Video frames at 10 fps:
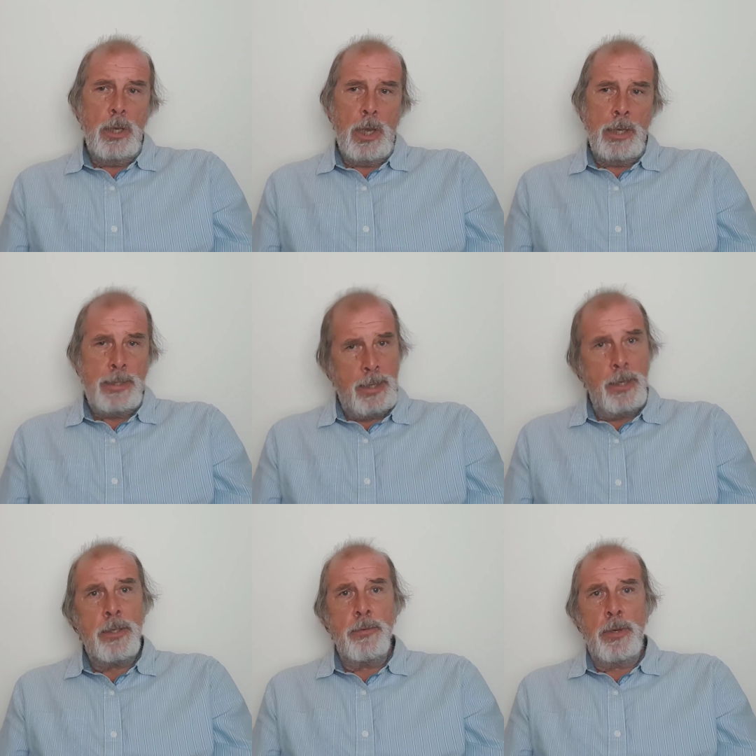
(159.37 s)

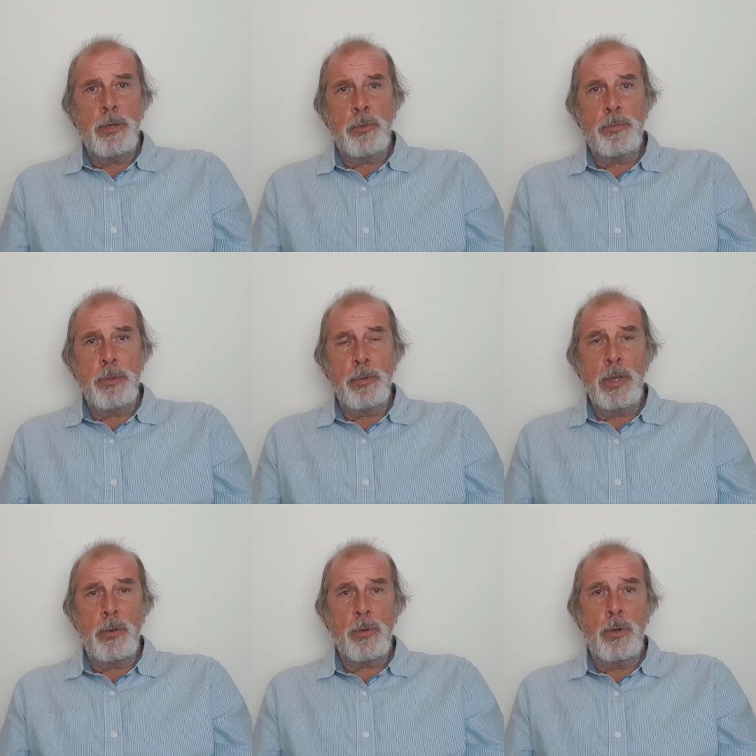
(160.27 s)
identified with people
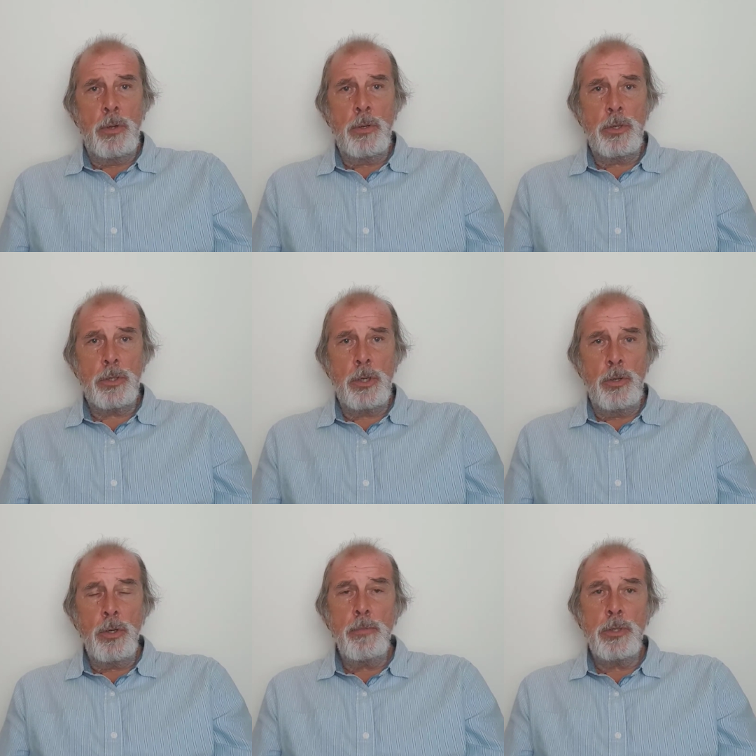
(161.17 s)
at Alcoholics
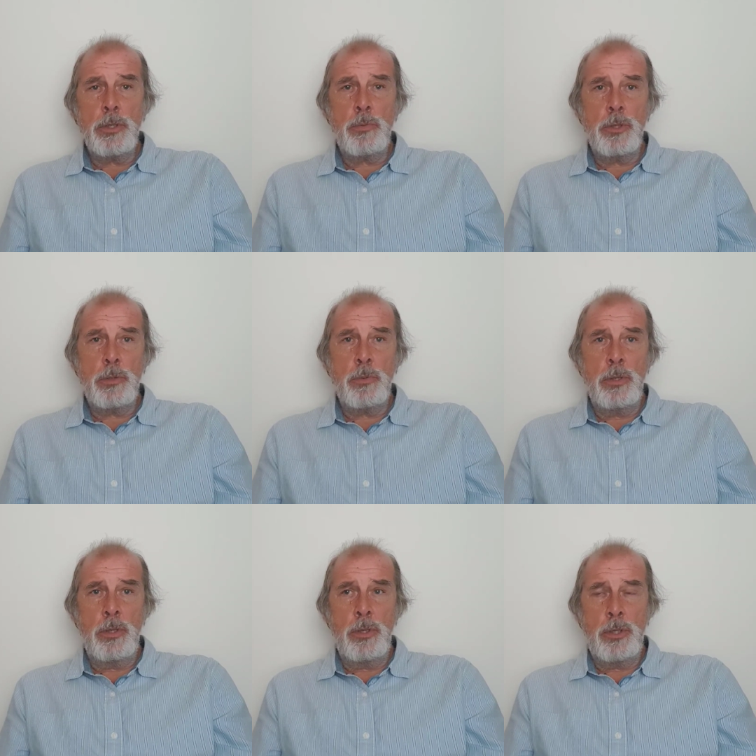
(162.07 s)
Anonymous was
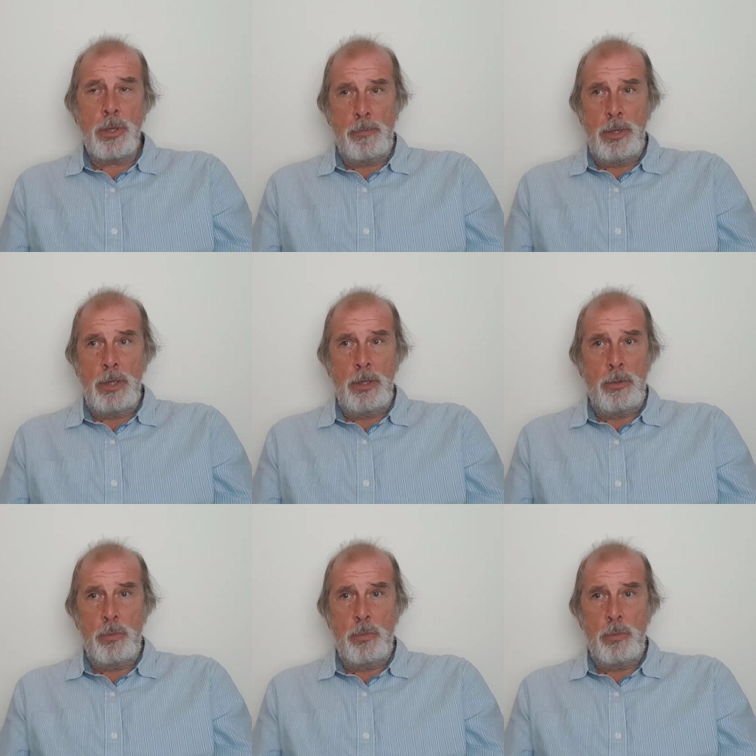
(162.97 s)
when somebody